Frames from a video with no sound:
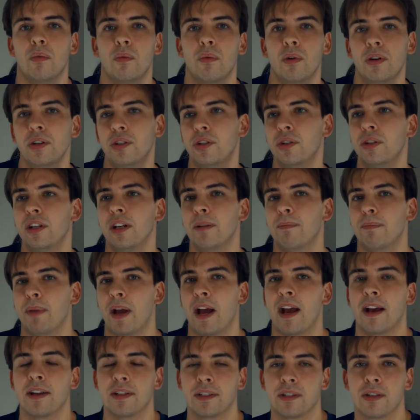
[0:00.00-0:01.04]
Once you get
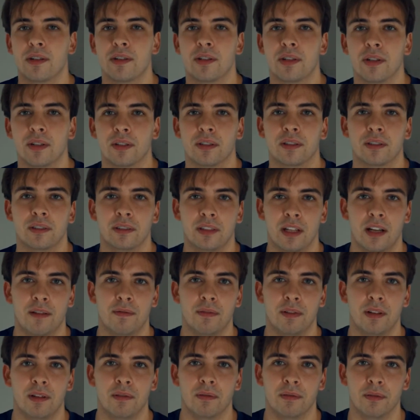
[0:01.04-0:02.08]
past a certain
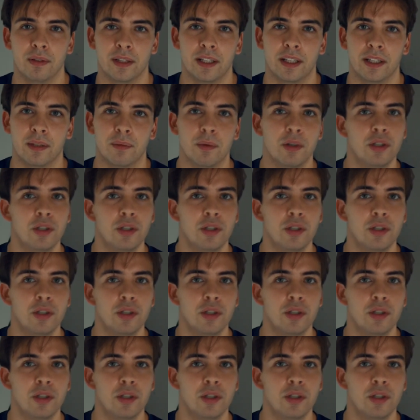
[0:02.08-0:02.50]
level of reading,